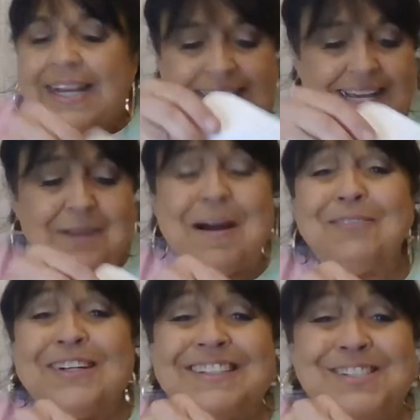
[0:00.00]
Kim, I
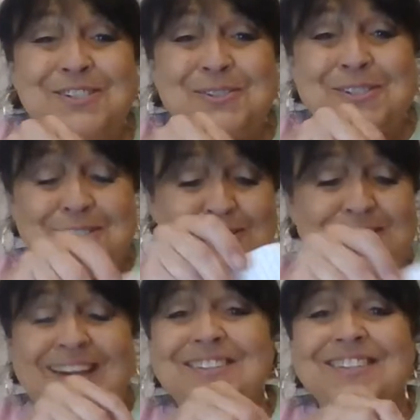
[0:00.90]
really enjoyed your
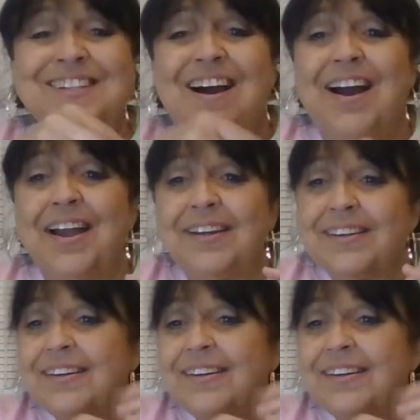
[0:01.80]
sale tonight.